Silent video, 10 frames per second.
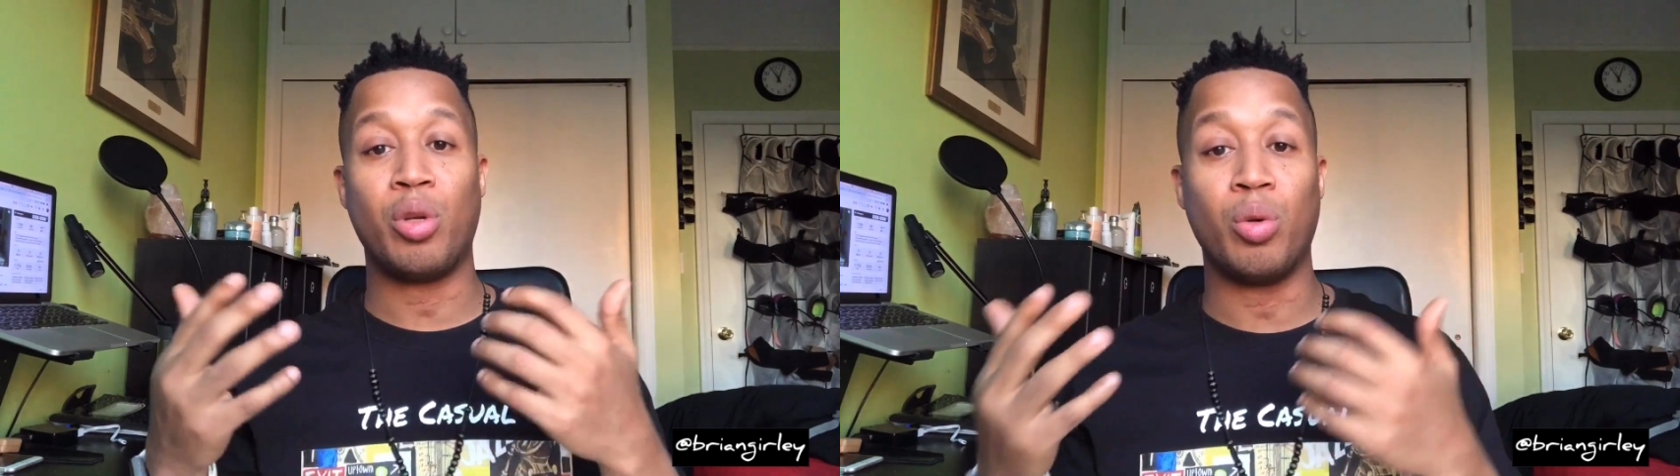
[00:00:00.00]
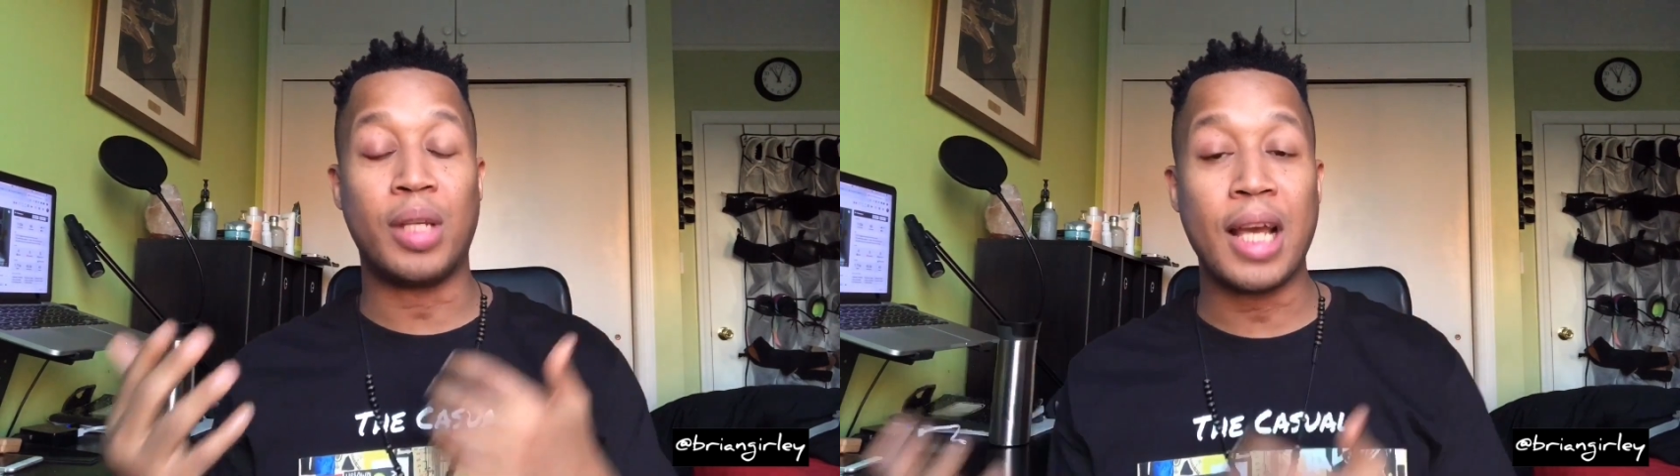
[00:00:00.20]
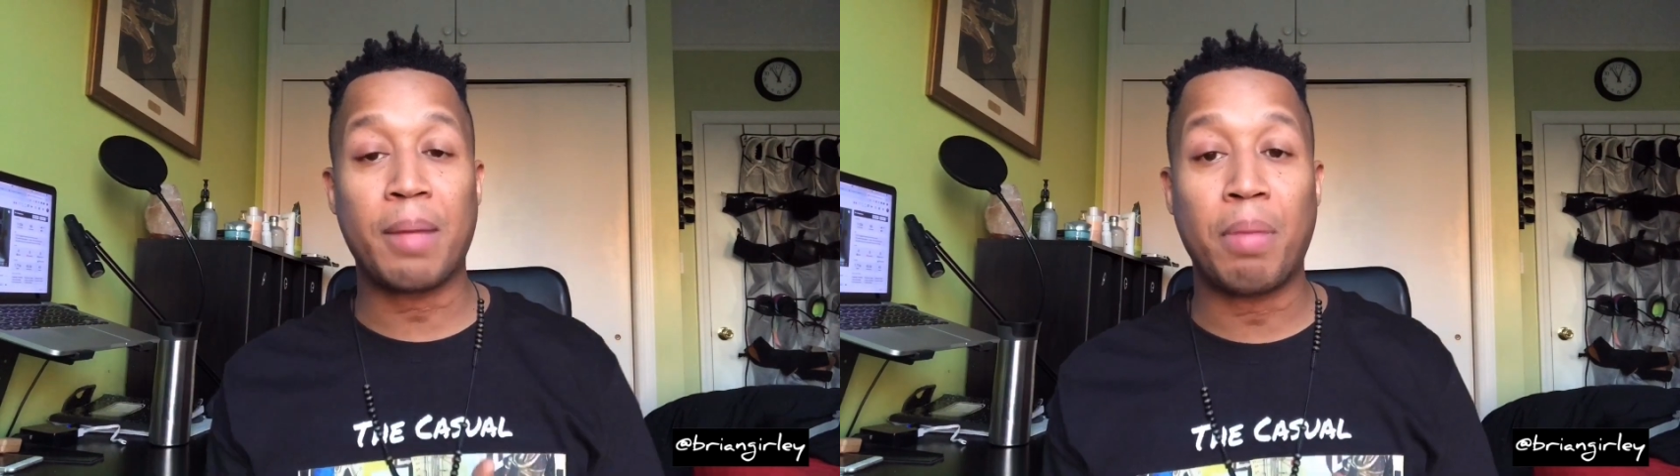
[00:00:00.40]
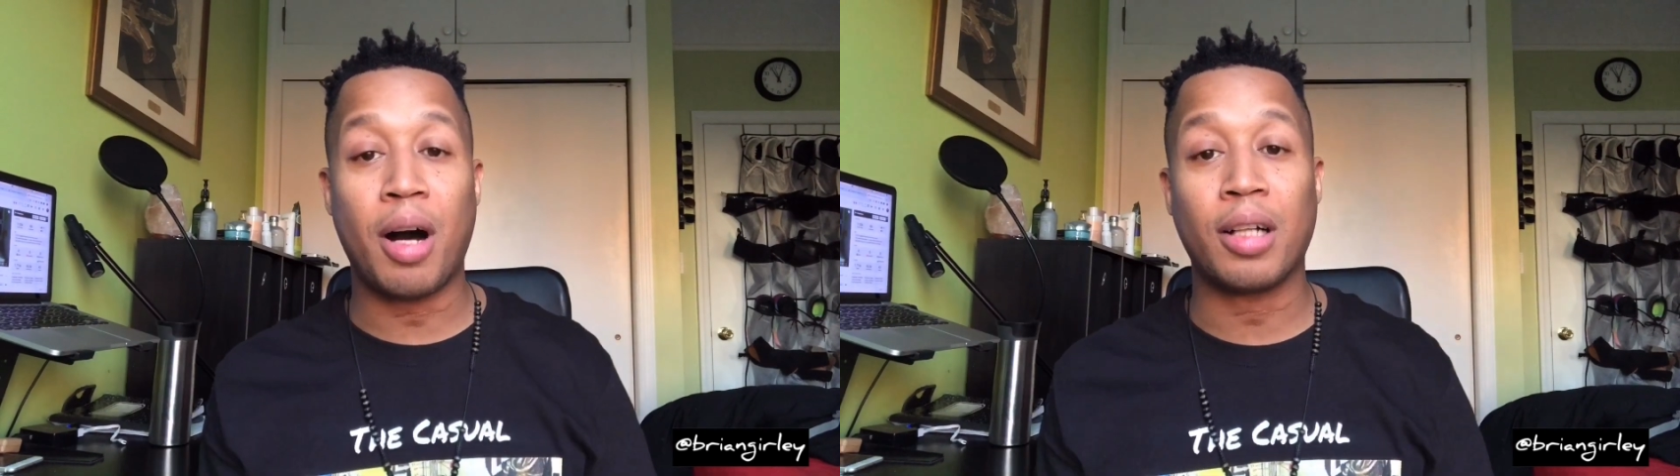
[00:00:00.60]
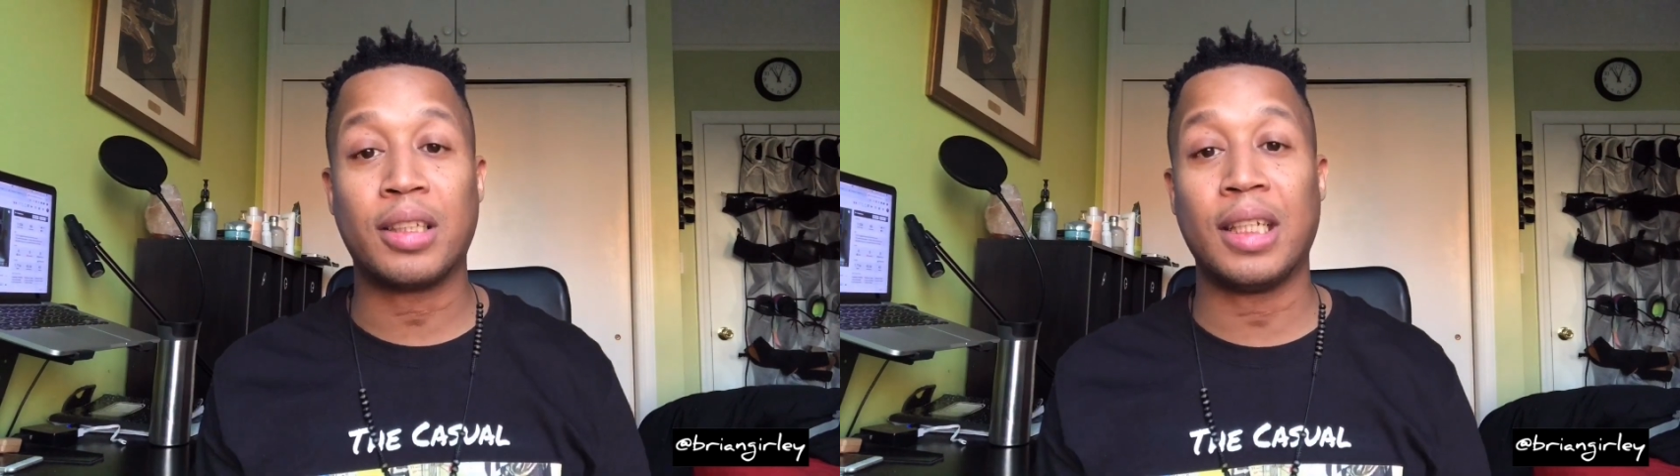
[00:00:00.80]
do
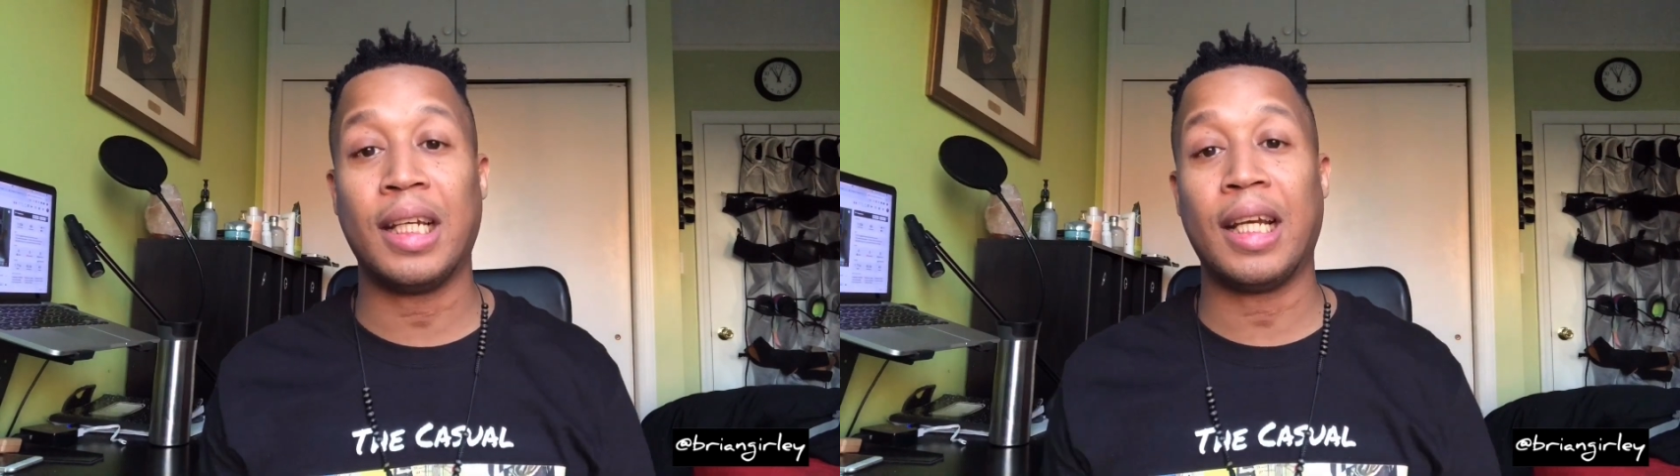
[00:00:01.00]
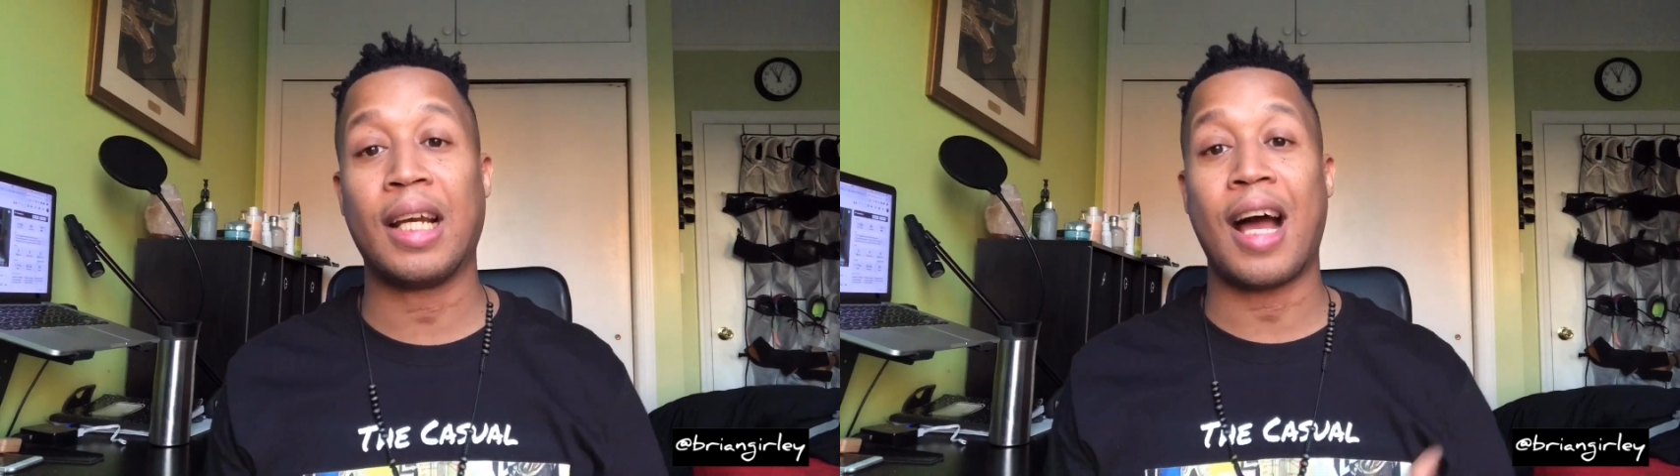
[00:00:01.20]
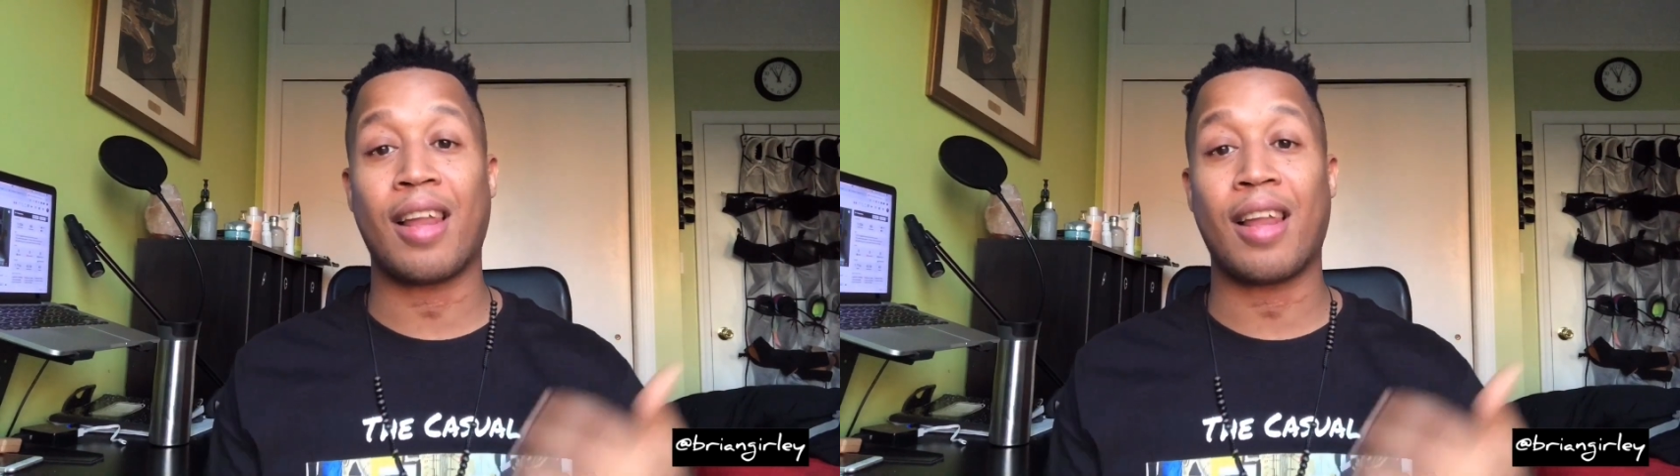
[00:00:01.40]
kickboxing,